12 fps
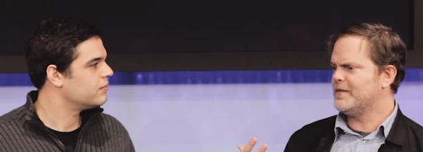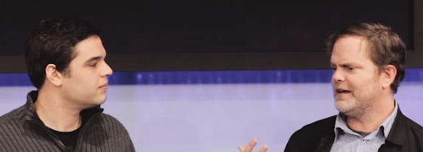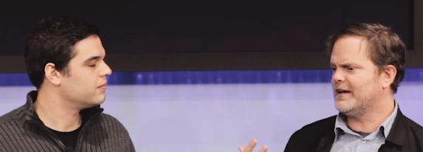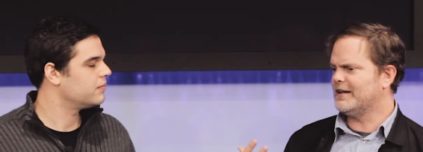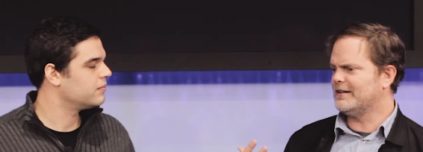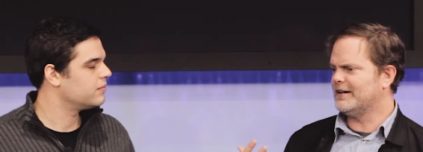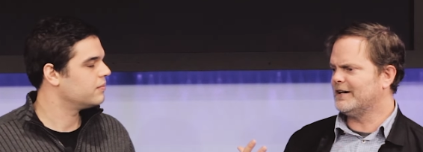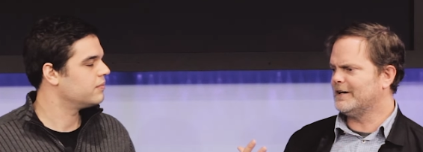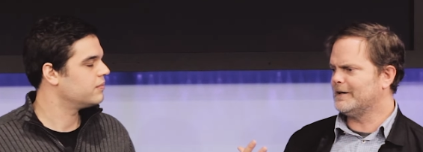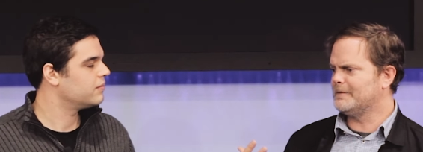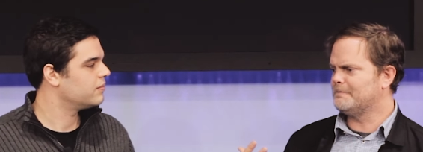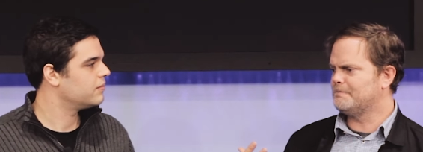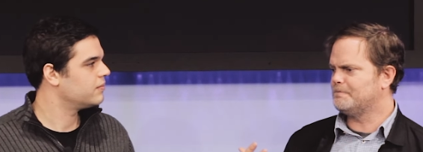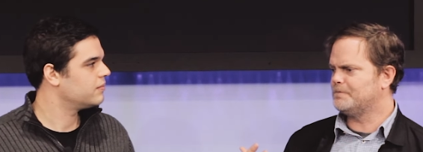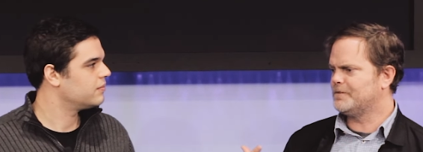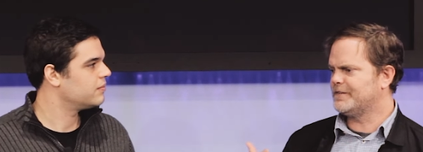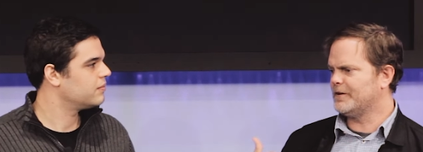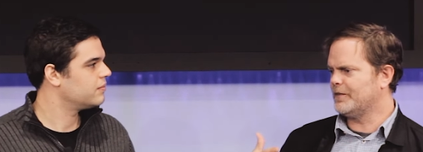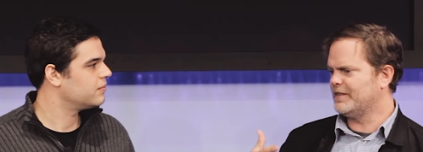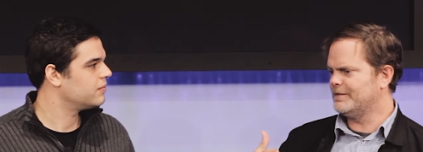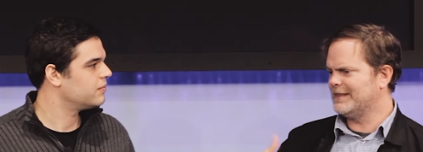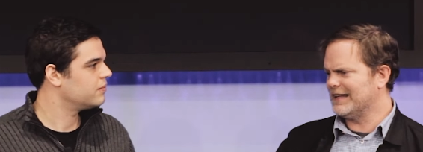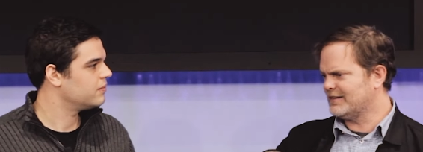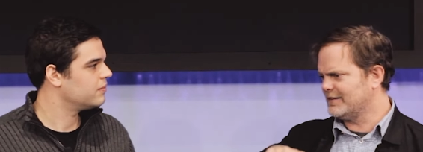Speaker 1: And uh, so
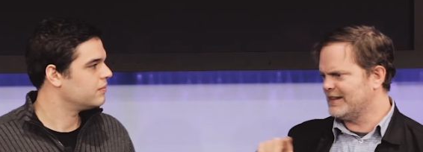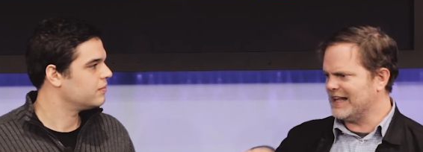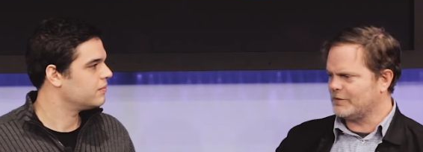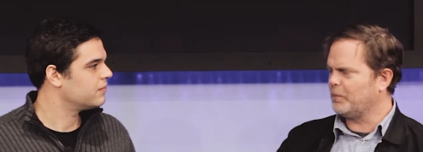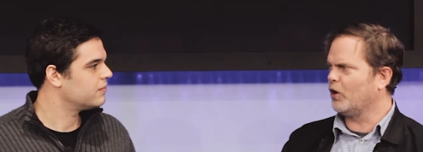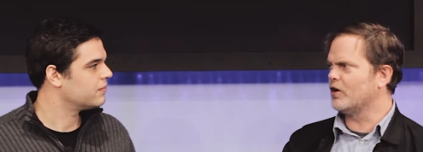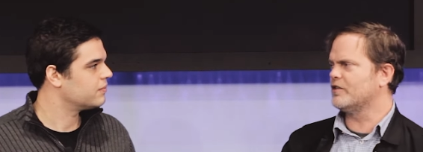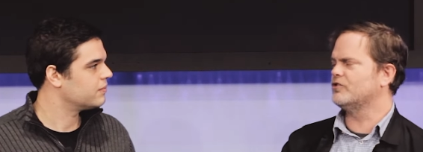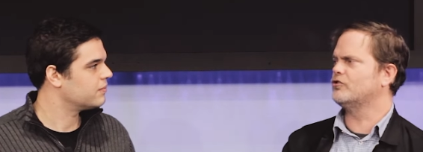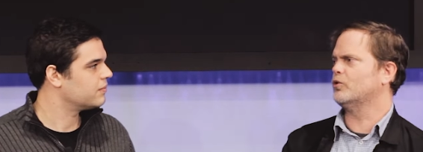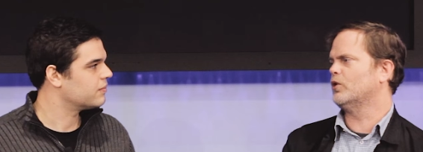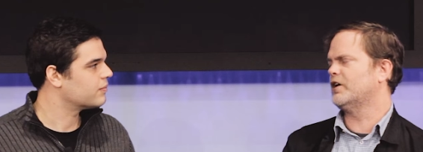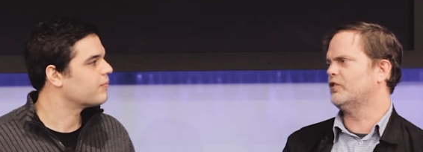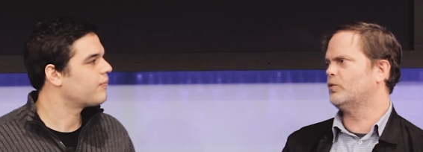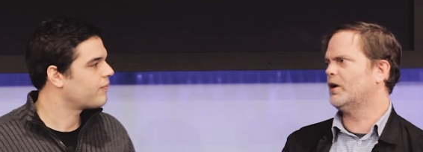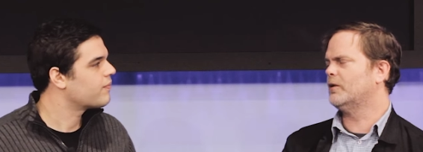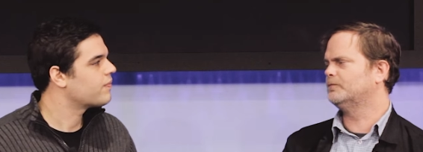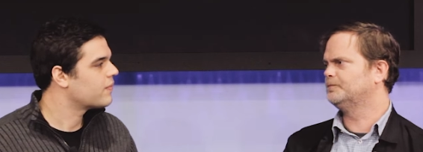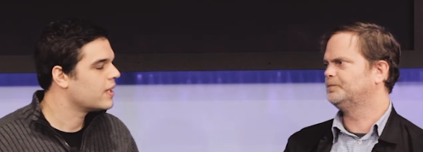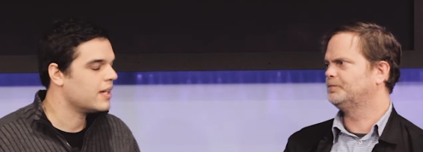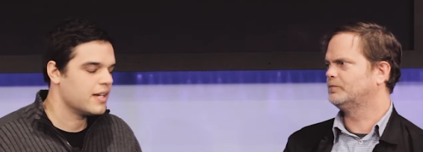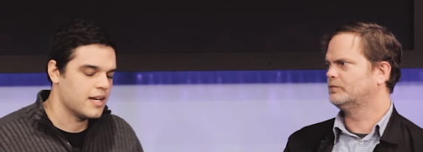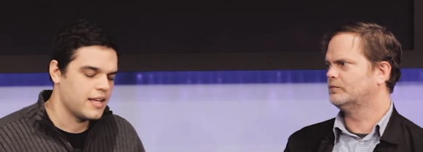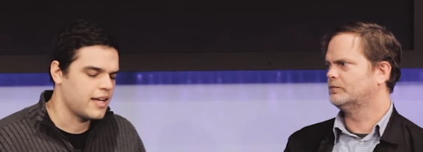that's, that's part of the story as well.
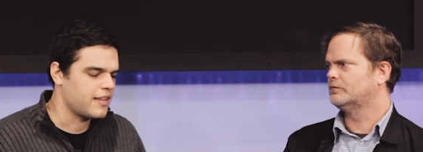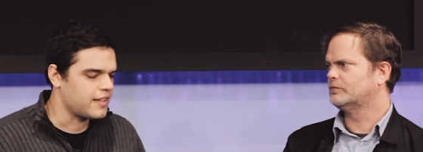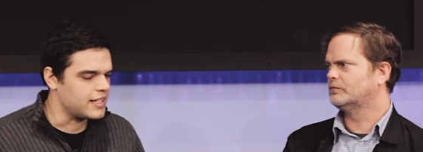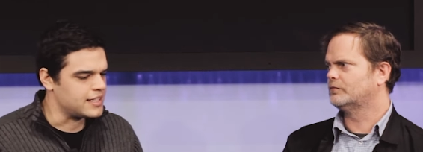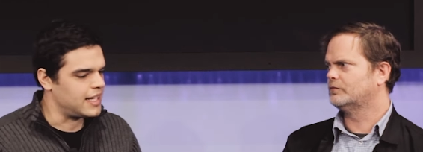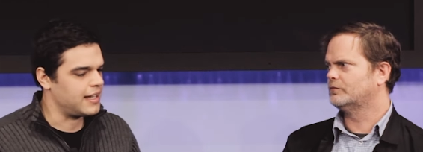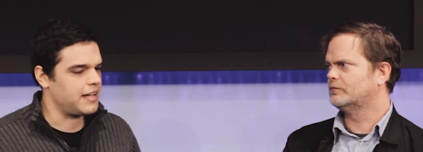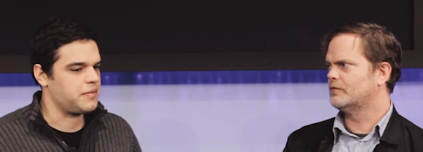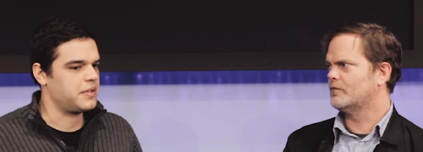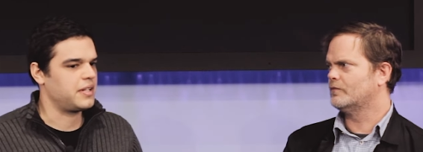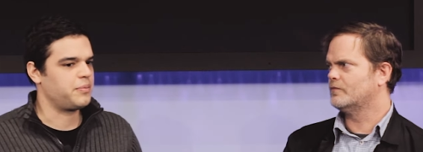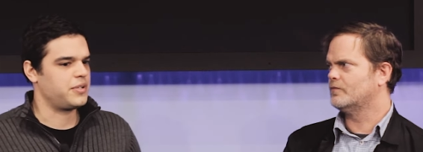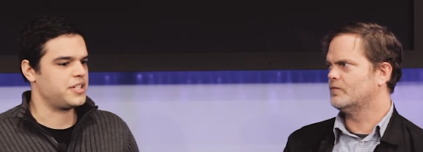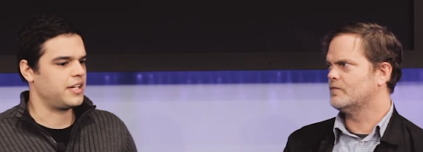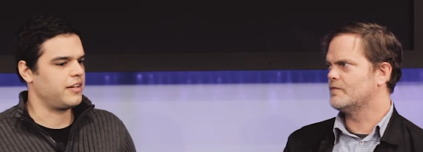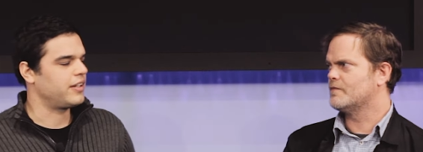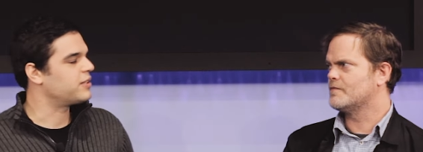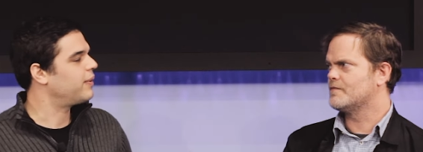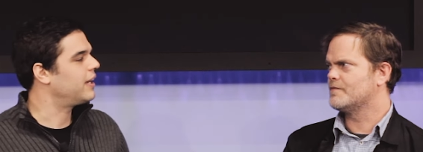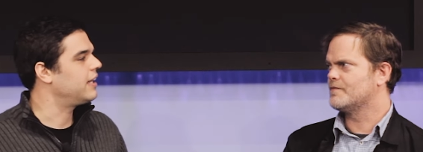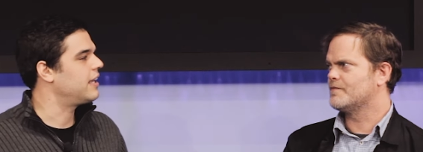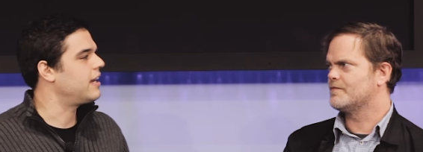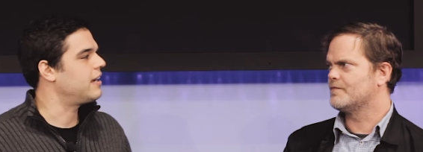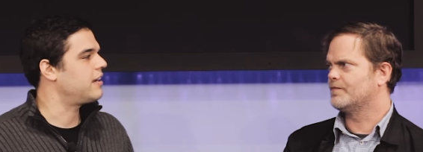
Speaker 2: Yeah, thanks. I, I really appreciate you
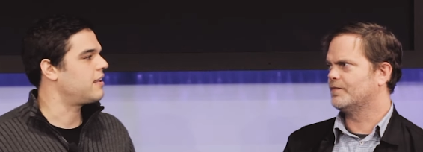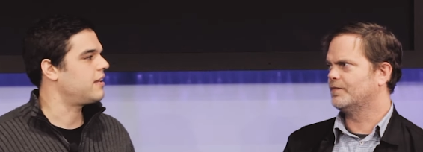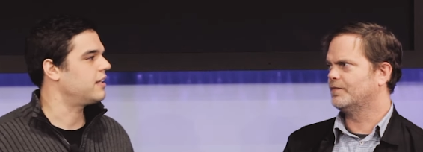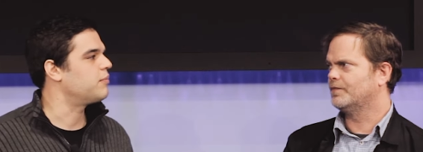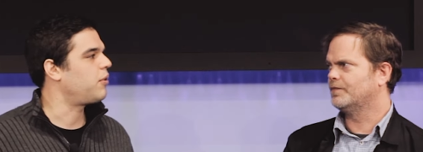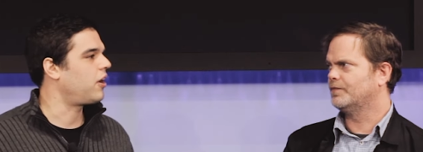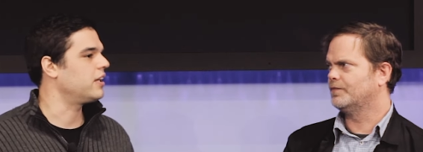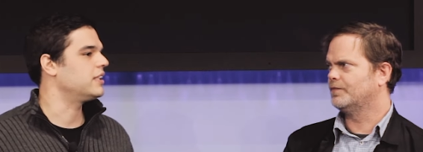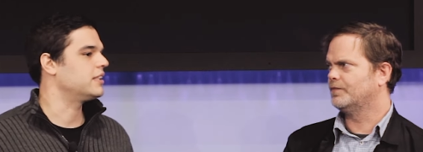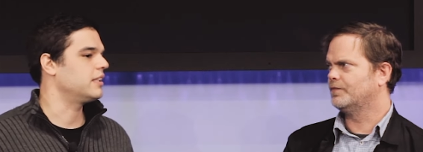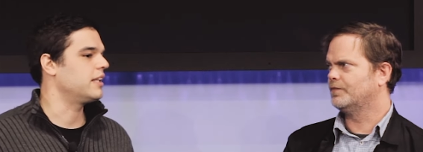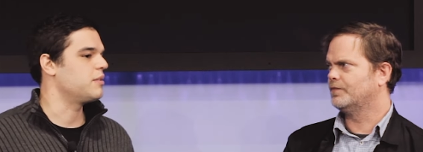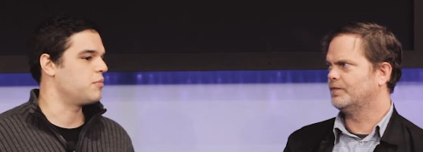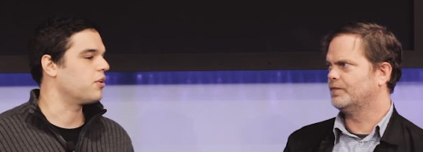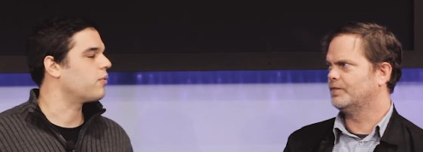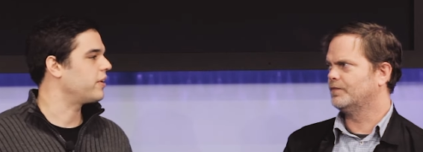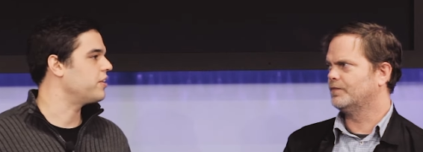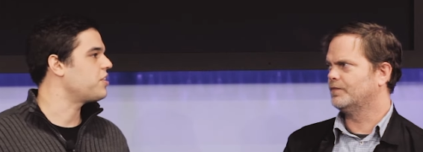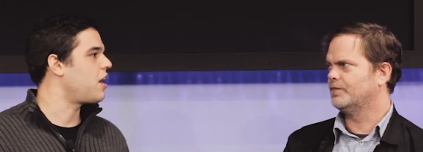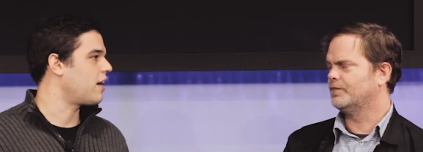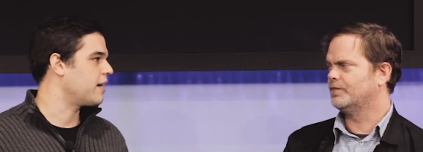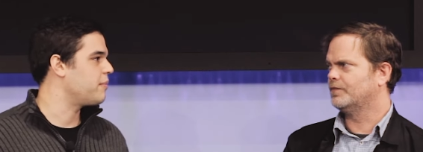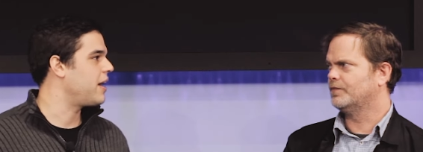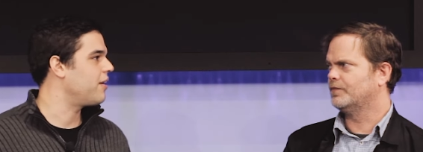explaining that, and I think the parts in the book where you
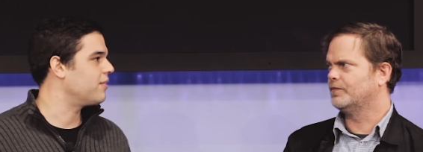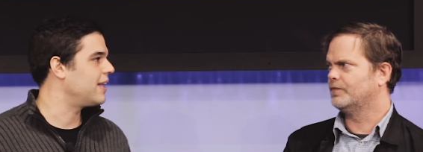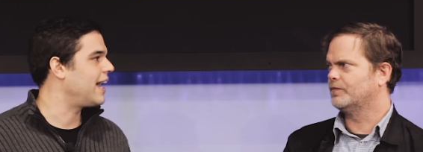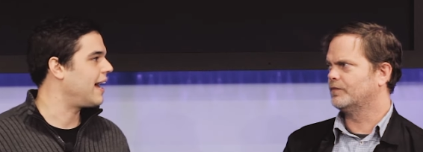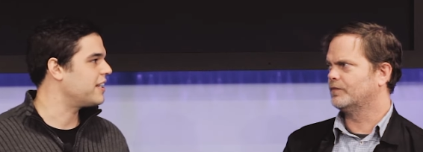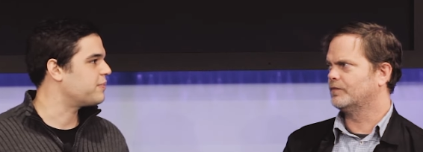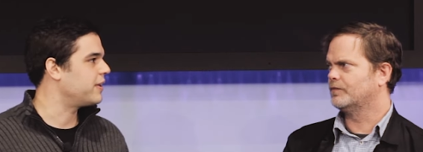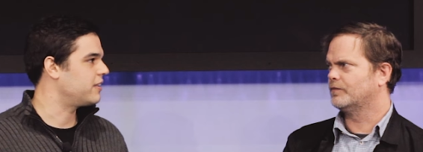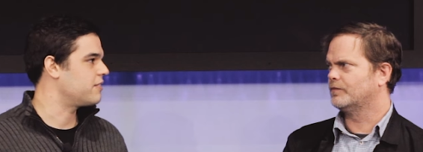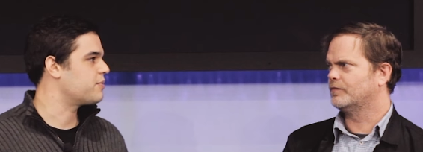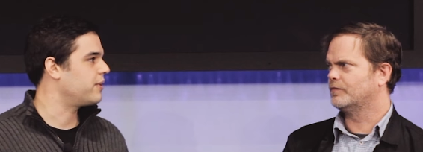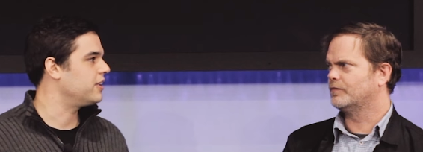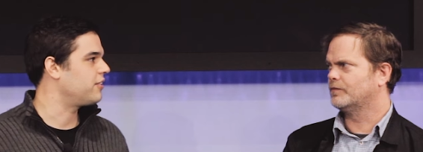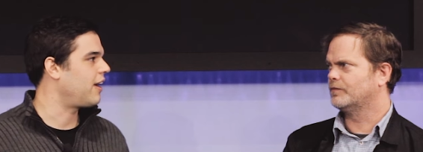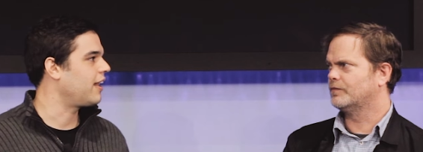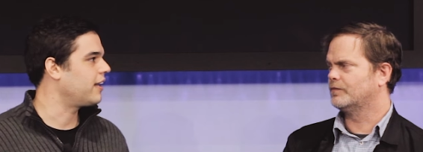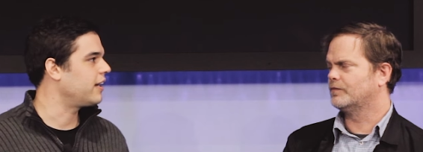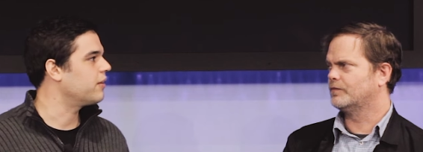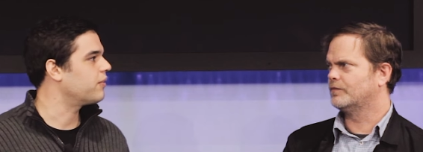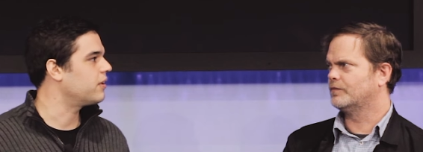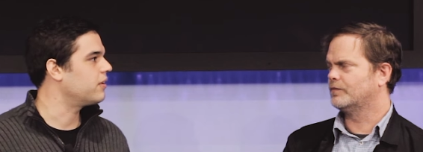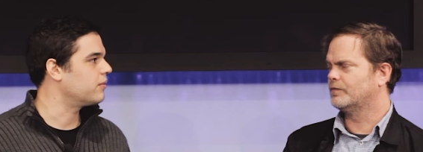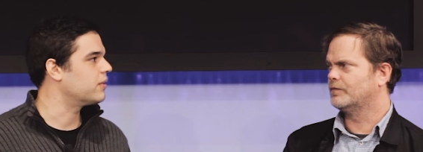talk about that aspect of spirituality
Speaker 1: were,